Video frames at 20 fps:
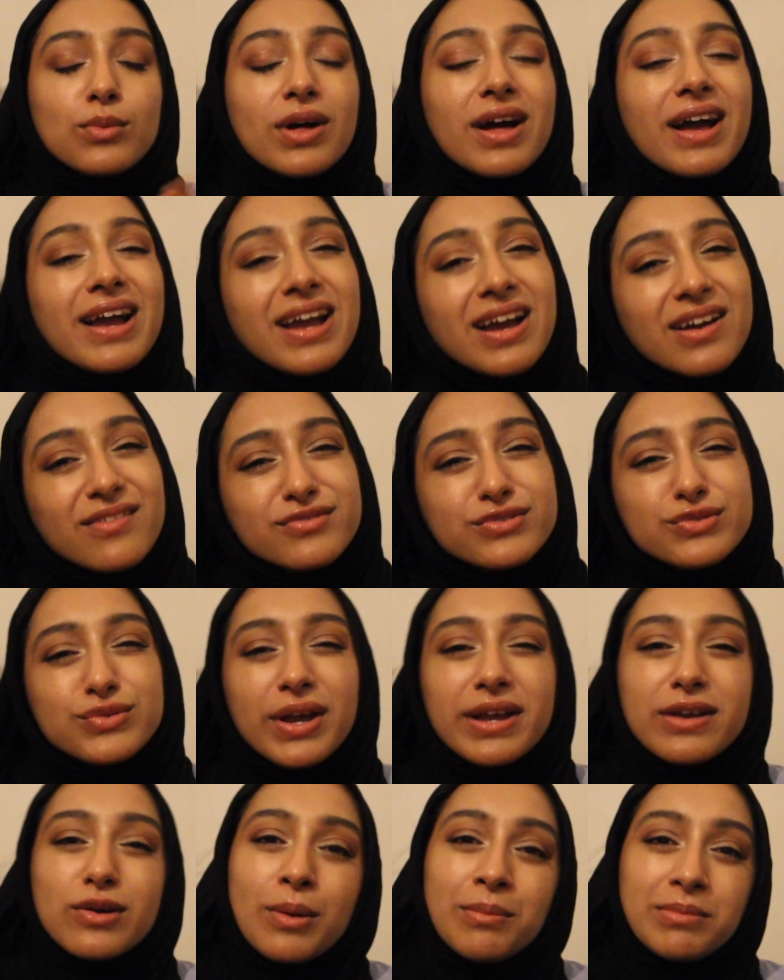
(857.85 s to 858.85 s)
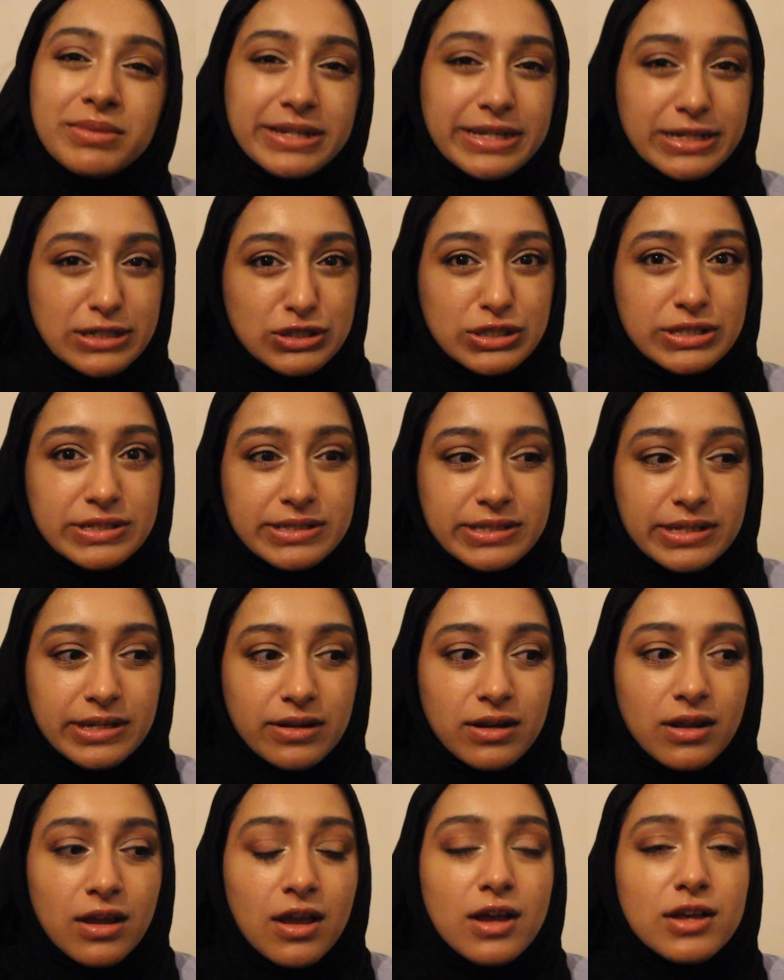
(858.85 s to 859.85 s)
Well, I have dry combination skin,
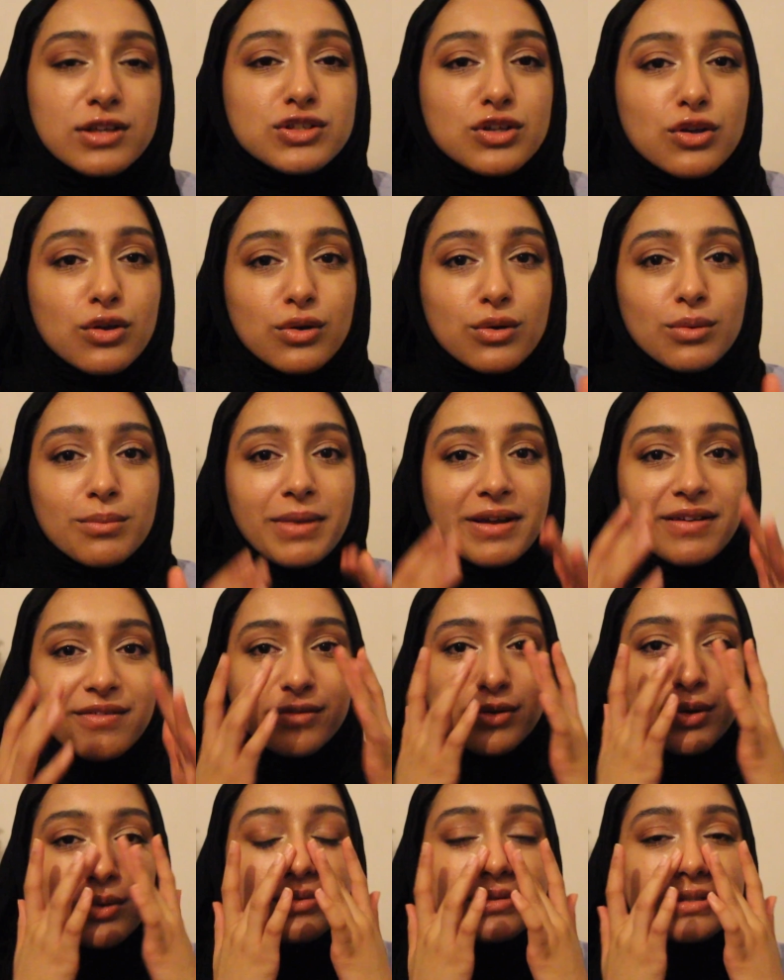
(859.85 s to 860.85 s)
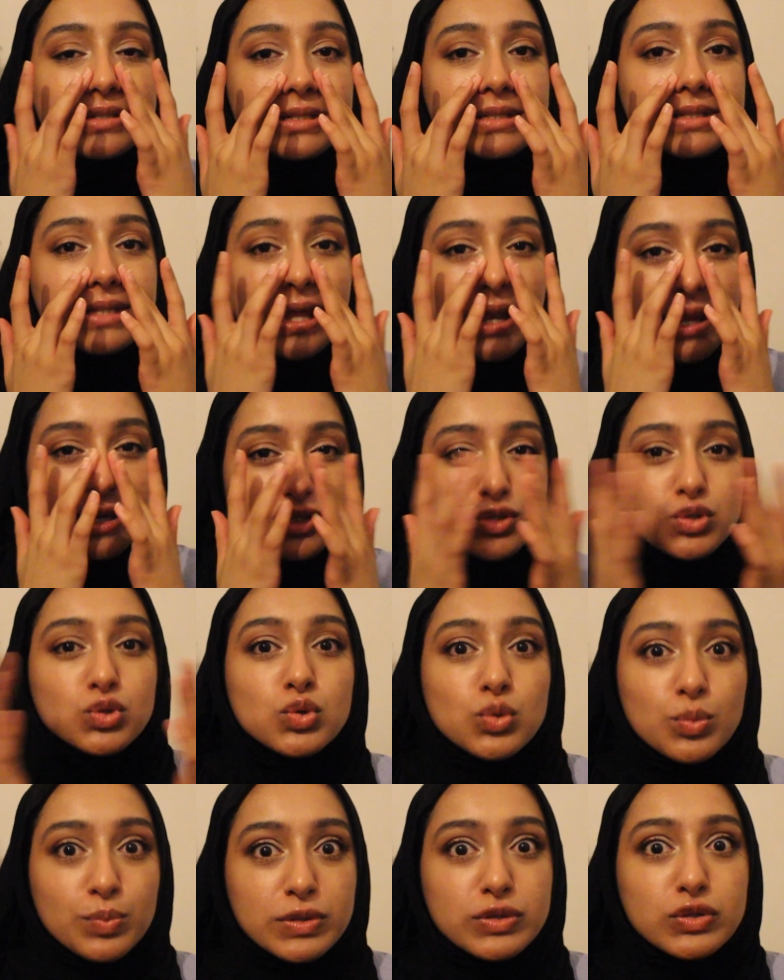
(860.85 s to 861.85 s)
so my nose does get like
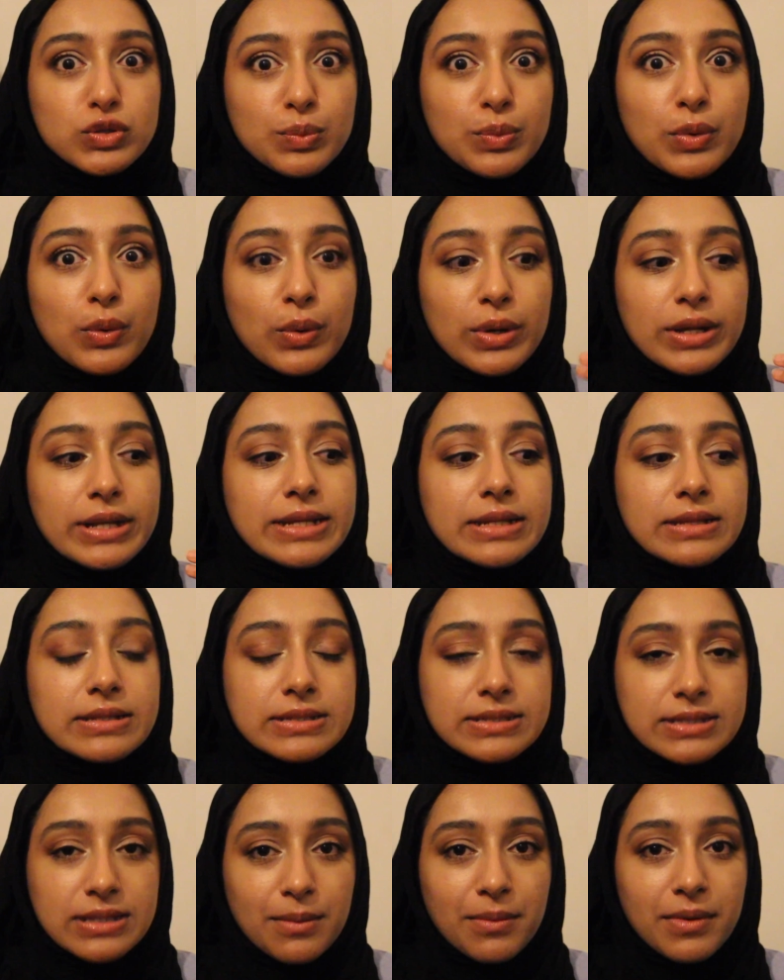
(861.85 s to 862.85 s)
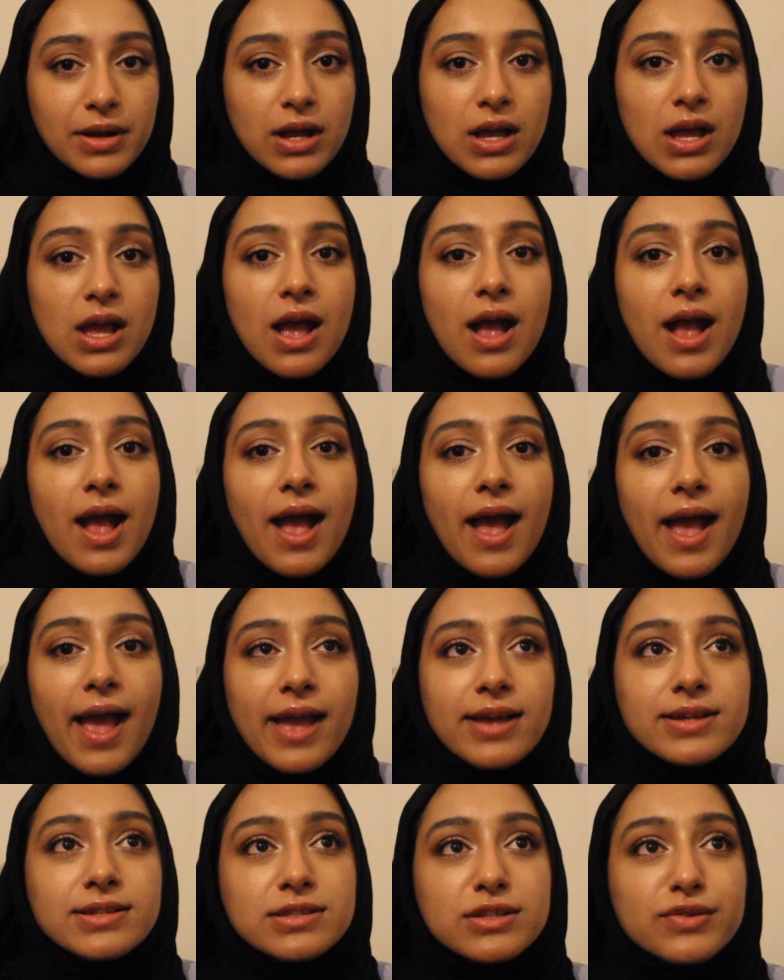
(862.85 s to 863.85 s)
super oily in the summer,
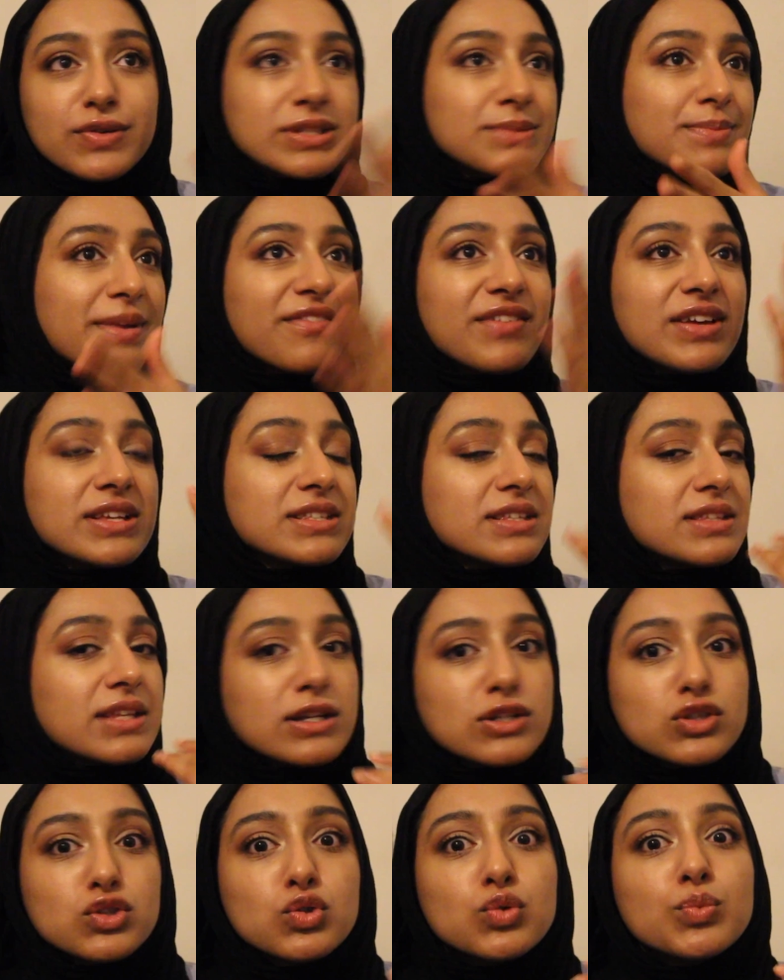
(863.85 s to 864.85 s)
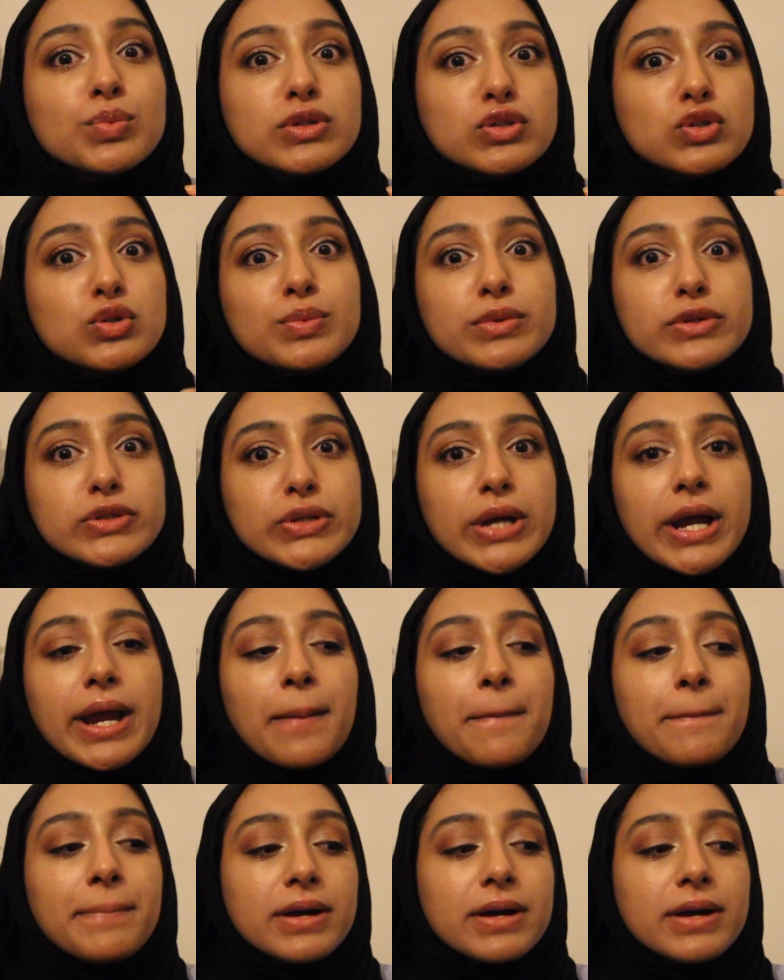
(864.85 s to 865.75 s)
and the rest of my face is like super dry.